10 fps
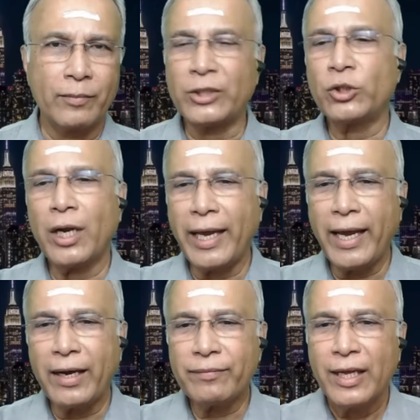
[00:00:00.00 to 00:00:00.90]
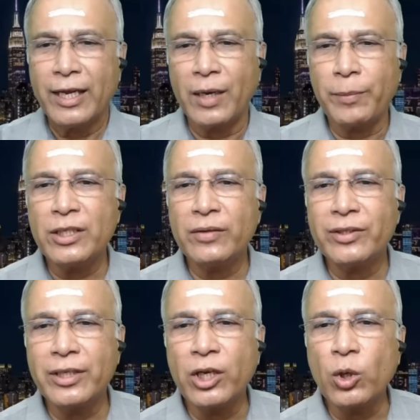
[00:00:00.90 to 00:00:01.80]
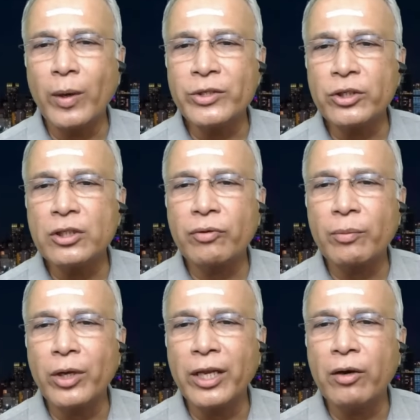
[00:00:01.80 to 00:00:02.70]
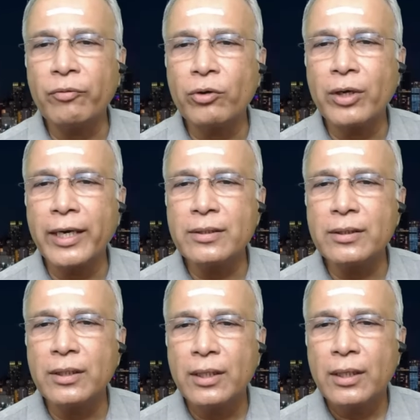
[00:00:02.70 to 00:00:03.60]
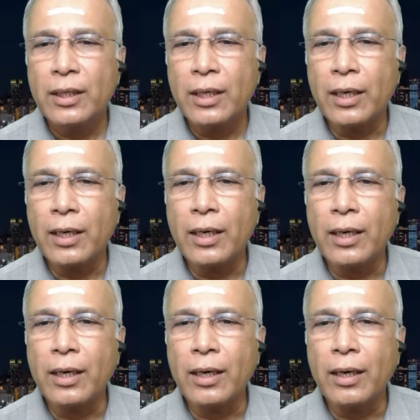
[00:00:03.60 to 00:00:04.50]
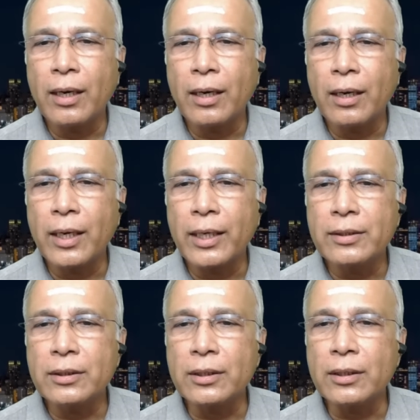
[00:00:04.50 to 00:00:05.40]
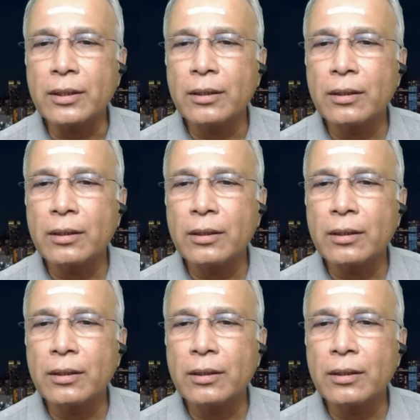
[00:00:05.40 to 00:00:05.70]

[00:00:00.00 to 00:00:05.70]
That's all I have. Let me see if there's any questions from any of you guys. Let's see.